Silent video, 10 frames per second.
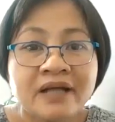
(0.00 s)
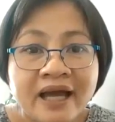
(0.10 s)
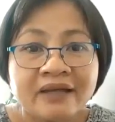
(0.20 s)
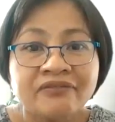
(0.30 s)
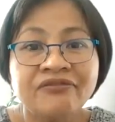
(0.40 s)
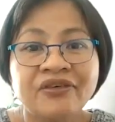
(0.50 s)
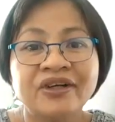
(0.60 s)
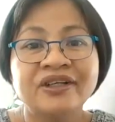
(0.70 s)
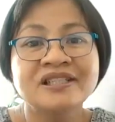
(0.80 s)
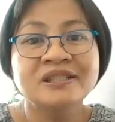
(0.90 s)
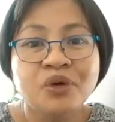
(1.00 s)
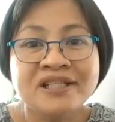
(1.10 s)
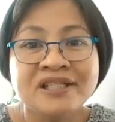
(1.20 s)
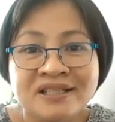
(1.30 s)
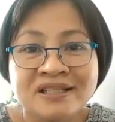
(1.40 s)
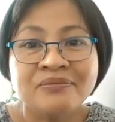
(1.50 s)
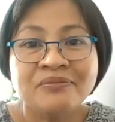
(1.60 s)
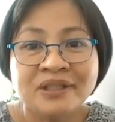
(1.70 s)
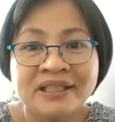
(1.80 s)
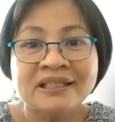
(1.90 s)
rife for more strife
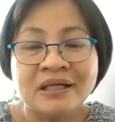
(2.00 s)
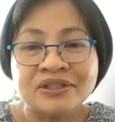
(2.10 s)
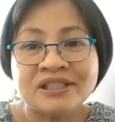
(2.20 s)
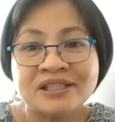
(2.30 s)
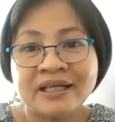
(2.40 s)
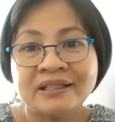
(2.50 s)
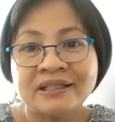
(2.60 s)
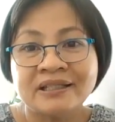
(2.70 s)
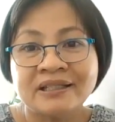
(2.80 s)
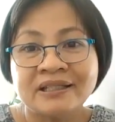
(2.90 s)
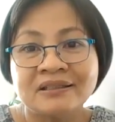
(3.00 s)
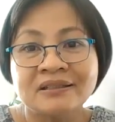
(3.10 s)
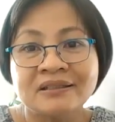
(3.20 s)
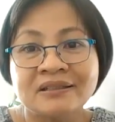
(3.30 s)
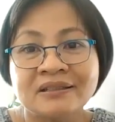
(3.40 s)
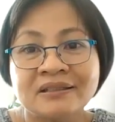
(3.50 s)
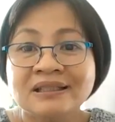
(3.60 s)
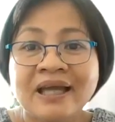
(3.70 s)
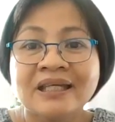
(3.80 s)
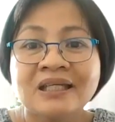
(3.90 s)
within and outside.
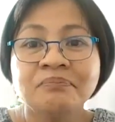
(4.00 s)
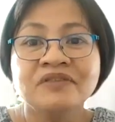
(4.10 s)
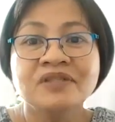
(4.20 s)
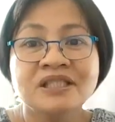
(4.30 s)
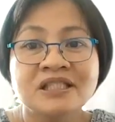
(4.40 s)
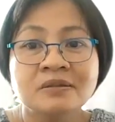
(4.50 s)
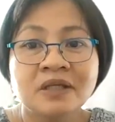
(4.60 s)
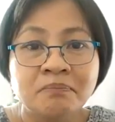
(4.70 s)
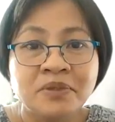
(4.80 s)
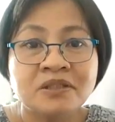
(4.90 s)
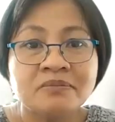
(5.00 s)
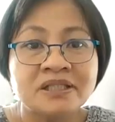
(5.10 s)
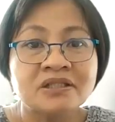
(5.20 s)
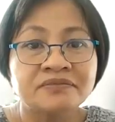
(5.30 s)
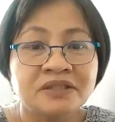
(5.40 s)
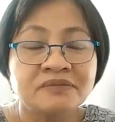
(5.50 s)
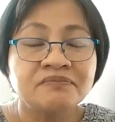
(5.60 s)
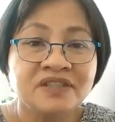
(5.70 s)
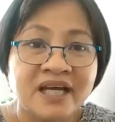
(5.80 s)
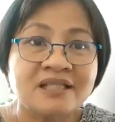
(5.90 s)
And unlike in previous impeachments of
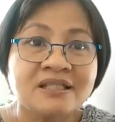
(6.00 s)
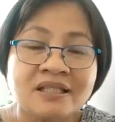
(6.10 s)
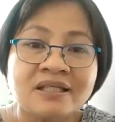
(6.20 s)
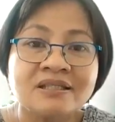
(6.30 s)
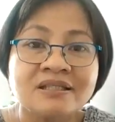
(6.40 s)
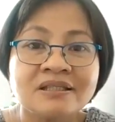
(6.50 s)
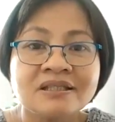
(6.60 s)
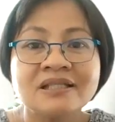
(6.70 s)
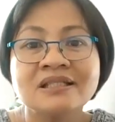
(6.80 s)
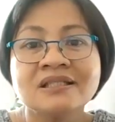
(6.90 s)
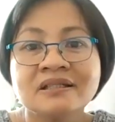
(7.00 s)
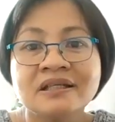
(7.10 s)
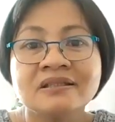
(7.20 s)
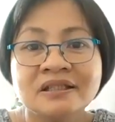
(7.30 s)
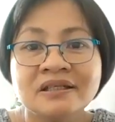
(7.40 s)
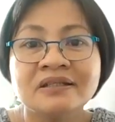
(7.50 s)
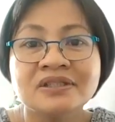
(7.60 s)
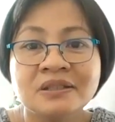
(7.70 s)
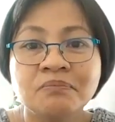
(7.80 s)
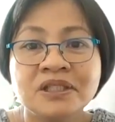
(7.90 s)
Chief Justices, Justice
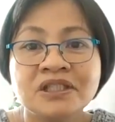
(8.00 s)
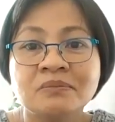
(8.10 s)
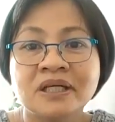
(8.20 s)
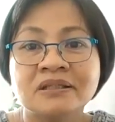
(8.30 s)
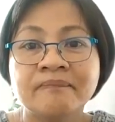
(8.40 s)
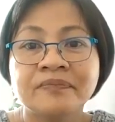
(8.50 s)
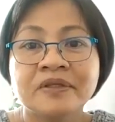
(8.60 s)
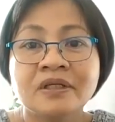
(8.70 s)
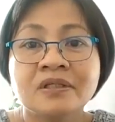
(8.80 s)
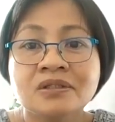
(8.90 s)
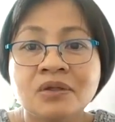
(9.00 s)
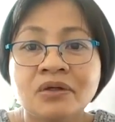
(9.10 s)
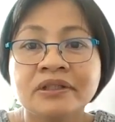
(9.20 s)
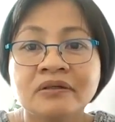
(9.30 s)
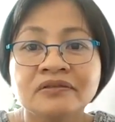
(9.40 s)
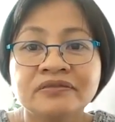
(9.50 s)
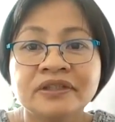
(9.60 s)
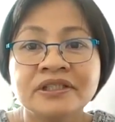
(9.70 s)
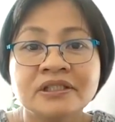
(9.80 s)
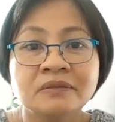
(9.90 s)
Sereno's impeachment saw the
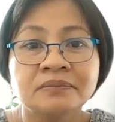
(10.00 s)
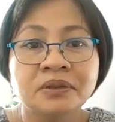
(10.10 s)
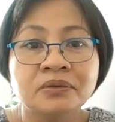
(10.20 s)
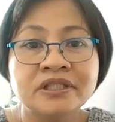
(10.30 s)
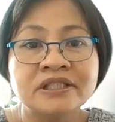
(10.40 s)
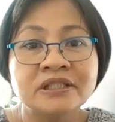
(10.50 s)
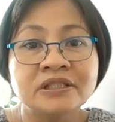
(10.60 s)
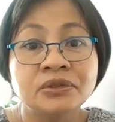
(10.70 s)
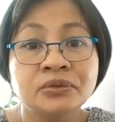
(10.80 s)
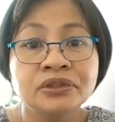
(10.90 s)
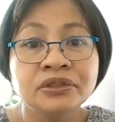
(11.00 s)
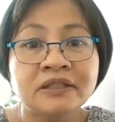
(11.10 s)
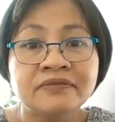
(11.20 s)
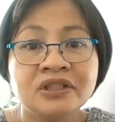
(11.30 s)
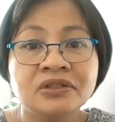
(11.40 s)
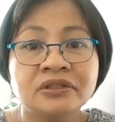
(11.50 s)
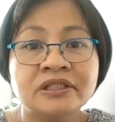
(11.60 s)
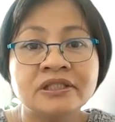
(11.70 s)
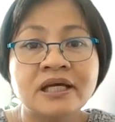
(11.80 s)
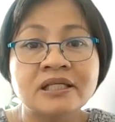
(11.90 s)
convergence of the court's institutional
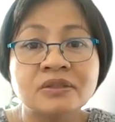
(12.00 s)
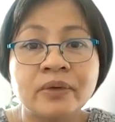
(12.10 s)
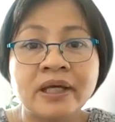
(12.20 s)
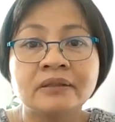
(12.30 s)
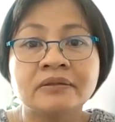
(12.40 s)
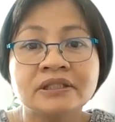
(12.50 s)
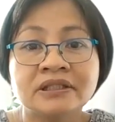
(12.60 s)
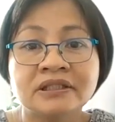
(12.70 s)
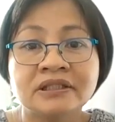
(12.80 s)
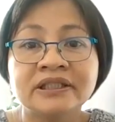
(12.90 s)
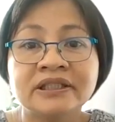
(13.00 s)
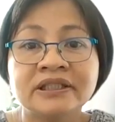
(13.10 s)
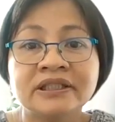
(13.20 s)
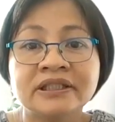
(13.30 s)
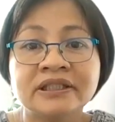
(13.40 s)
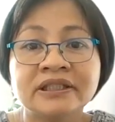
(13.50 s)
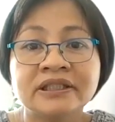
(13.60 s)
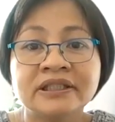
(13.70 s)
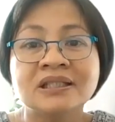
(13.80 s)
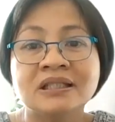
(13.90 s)
fissures as well as Duterte's
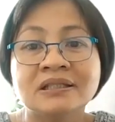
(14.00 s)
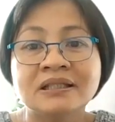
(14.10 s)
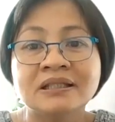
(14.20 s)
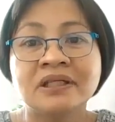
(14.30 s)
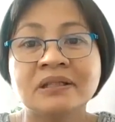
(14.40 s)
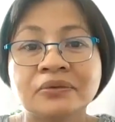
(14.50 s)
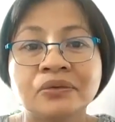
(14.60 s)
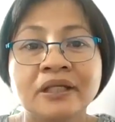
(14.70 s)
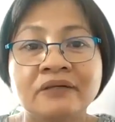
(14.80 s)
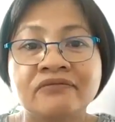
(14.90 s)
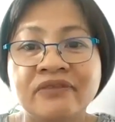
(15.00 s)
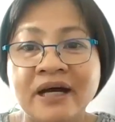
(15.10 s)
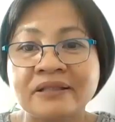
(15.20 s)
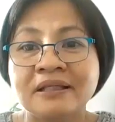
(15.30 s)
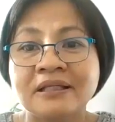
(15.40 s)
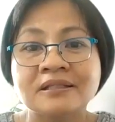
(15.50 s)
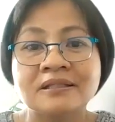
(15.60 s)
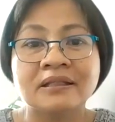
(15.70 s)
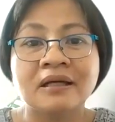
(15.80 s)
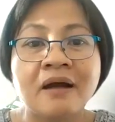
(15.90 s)
rampaging illiberal rule and violence
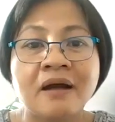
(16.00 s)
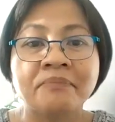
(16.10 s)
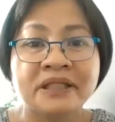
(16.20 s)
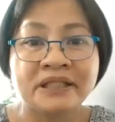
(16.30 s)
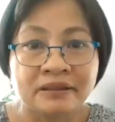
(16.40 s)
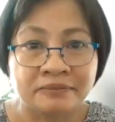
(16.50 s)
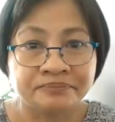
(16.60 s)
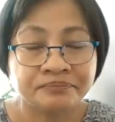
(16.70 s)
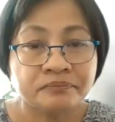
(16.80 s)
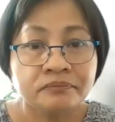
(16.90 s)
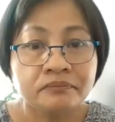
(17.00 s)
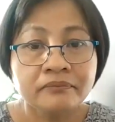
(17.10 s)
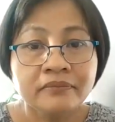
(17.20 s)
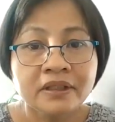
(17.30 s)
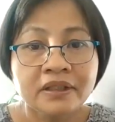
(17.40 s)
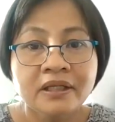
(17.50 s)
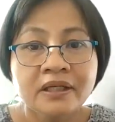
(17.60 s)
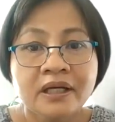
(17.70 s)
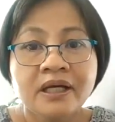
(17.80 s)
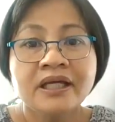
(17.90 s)
that accompanied it.
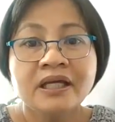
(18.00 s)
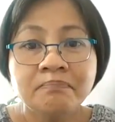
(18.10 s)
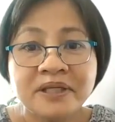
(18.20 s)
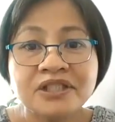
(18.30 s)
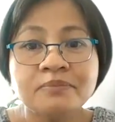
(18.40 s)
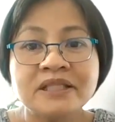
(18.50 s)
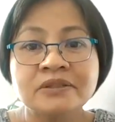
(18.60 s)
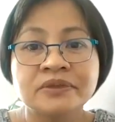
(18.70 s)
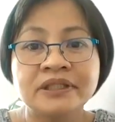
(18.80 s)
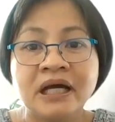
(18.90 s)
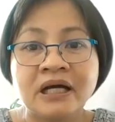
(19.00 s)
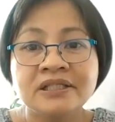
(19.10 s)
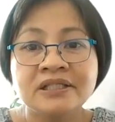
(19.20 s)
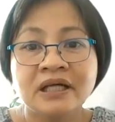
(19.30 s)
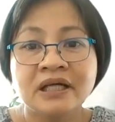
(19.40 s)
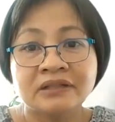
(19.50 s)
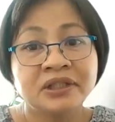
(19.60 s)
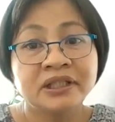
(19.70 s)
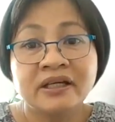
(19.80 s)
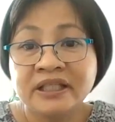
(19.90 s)
Impeachments were lodged
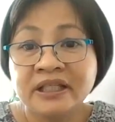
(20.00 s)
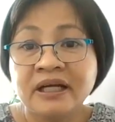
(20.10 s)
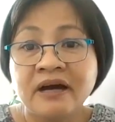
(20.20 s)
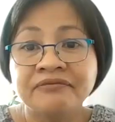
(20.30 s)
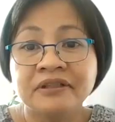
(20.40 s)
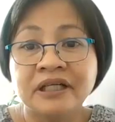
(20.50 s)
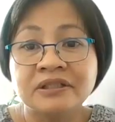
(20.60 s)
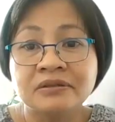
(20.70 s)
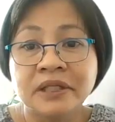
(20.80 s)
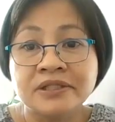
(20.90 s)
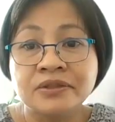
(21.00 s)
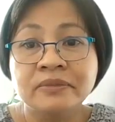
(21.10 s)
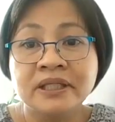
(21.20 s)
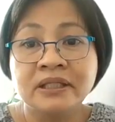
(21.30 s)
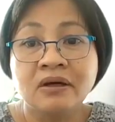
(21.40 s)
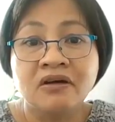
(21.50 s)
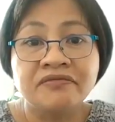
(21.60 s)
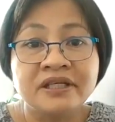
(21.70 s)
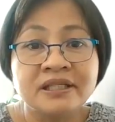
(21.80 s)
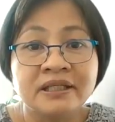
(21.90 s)
actually a year after assuming
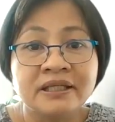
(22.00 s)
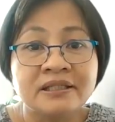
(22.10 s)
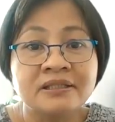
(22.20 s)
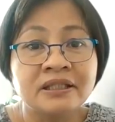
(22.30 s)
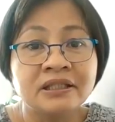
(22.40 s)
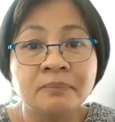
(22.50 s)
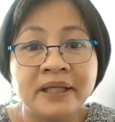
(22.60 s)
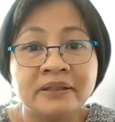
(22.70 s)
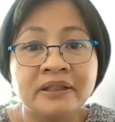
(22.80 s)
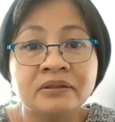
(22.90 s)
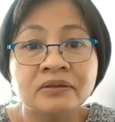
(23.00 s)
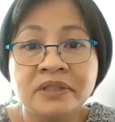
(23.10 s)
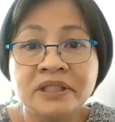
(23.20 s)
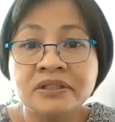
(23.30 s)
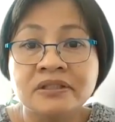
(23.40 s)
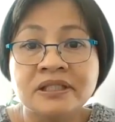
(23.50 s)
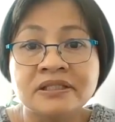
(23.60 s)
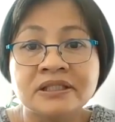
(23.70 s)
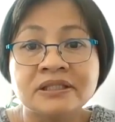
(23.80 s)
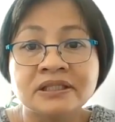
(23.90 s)
office against independent commissions
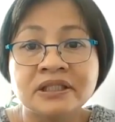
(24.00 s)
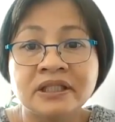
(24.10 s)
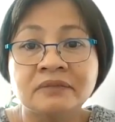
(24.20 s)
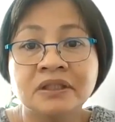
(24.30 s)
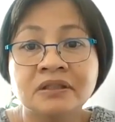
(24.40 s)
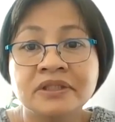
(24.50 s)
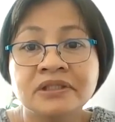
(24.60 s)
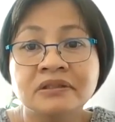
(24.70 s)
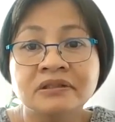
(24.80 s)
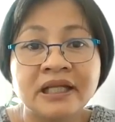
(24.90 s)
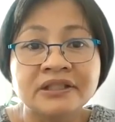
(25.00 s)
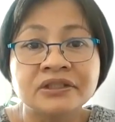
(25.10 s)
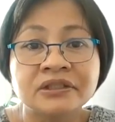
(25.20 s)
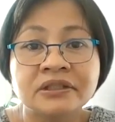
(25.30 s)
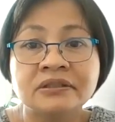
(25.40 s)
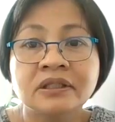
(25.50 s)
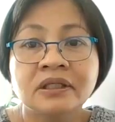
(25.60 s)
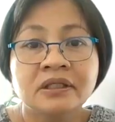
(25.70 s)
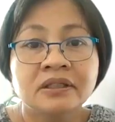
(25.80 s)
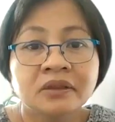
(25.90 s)
such as the chair of the Commission on Election,
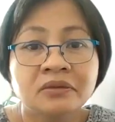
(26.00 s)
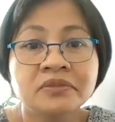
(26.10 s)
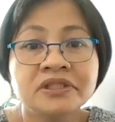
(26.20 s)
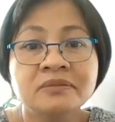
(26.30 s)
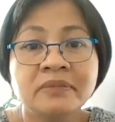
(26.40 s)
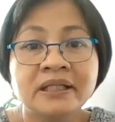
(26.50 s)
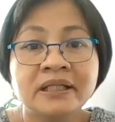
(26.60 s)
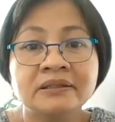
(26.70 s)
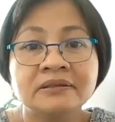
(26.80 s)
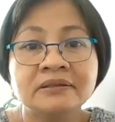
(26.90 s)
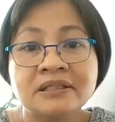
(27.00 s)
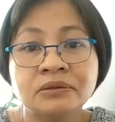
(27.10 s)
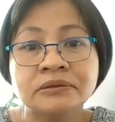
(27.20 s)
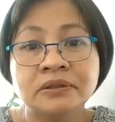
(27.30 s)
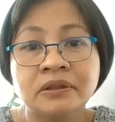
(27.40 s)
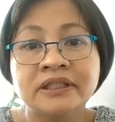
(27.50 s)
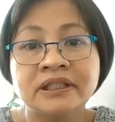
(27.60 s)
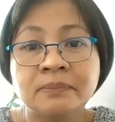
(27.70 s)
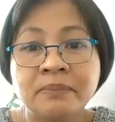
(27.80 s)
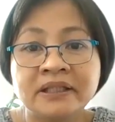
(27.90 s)
the Ombudsman, assault
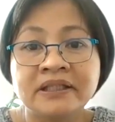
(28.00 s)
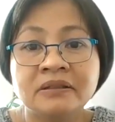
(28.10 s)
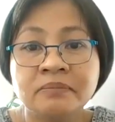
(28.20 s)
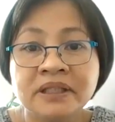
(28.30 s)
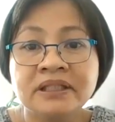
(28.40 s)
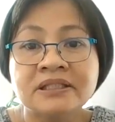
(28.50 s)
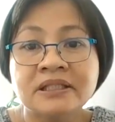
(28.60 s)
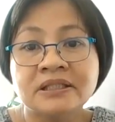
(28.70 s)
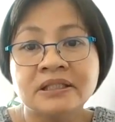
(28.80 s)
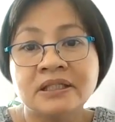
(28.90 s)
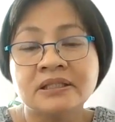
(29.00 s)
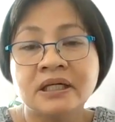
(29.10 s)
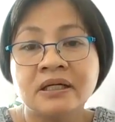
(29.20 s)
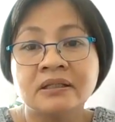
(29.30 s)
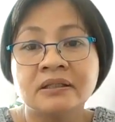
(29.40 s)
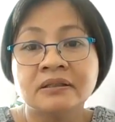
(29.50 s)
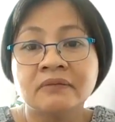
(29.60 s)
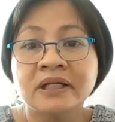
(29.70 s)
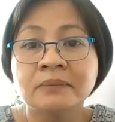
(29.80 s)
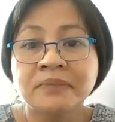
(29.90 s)
on independent media such as
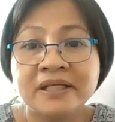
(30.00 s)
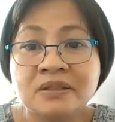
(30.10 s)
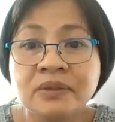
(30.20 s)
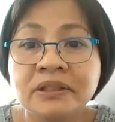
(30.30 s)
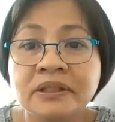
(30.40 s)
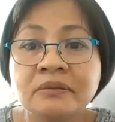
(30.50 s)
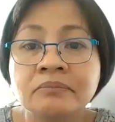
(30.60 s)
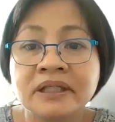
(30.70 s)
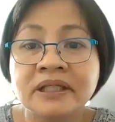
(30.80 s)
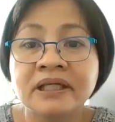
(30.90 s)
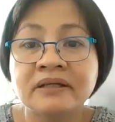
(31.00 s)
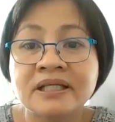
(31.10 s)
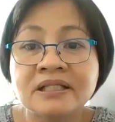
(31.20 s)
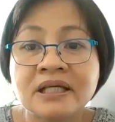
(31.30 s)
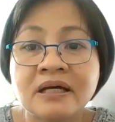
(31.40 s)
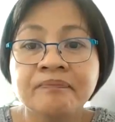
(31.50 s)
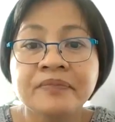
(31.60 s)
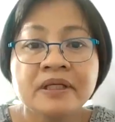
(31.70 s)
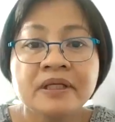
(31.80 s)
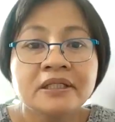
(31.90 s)
Nobel Prize winner Maria Ressa,
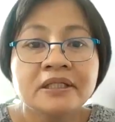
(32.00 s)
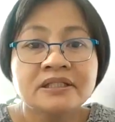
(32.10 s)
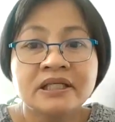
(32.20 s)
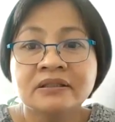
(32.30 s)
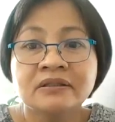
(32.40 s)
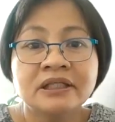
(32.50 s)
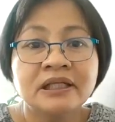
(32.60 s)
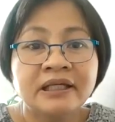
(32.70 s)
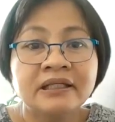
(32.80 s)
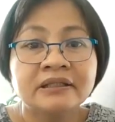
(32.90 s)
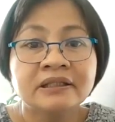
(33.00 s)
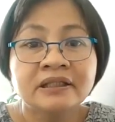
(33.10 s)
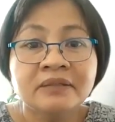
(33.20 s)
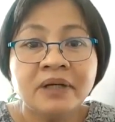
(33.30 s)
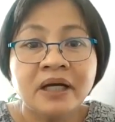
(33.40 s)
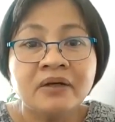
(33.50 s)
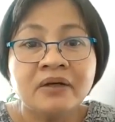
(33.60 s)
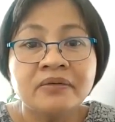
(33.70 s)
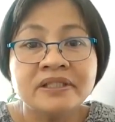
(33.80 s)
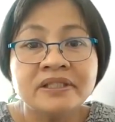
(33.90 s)
Senator Leila de Lima,
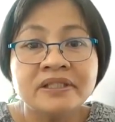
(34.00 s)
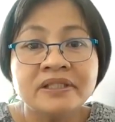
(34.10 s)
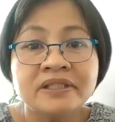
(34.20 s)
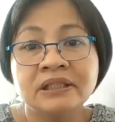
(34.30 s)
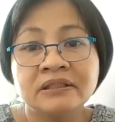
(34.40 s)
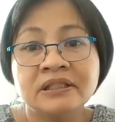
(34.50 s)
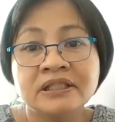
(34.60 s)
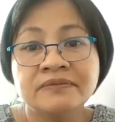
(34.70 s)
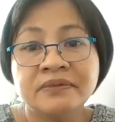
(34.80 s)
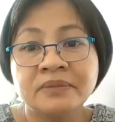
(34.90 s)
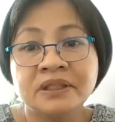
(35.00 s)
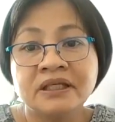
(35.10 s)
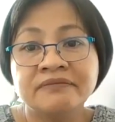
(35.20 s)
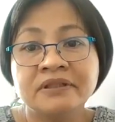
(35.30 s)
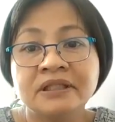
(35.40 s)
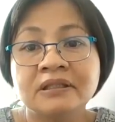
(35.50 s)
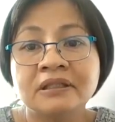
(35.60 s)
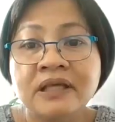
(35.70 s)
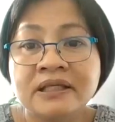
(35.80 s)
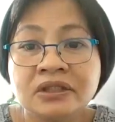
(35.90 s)
who was just recently released from
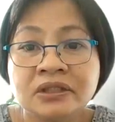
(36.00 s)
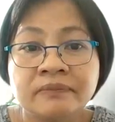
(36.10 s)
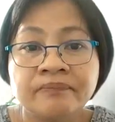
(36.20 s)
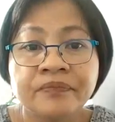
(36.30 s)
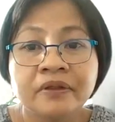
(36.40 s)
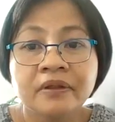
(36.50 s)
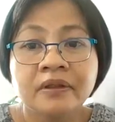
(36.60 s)
indefinite detention.